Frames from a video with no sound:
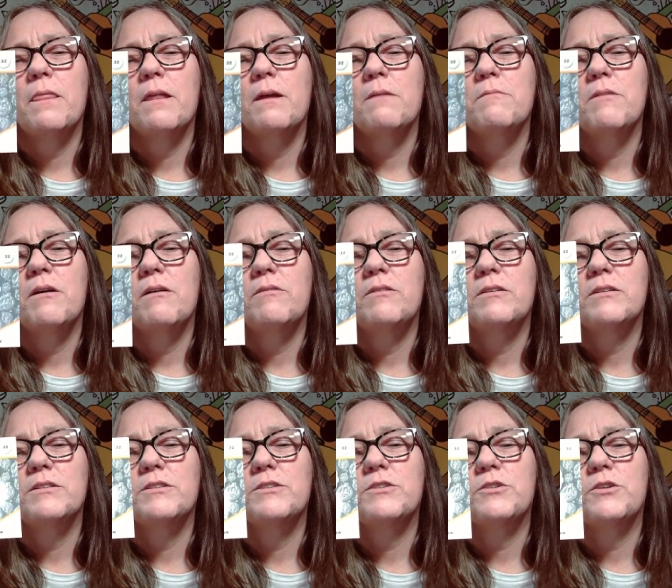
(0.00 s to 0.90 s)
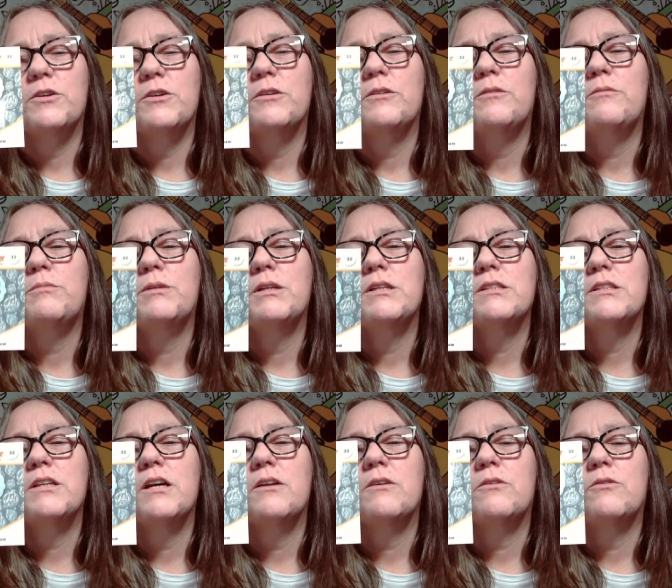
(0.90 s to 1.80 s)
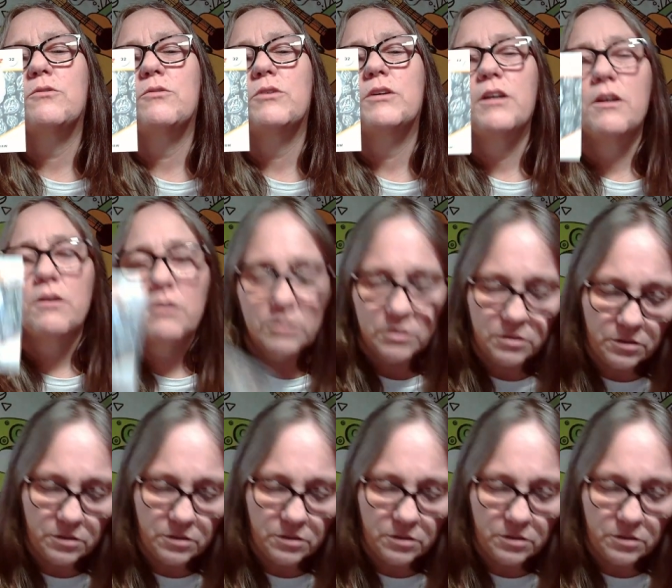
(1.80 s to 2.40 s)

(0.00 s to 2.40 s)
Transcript: I'm not really sure, but that's kind of cool character.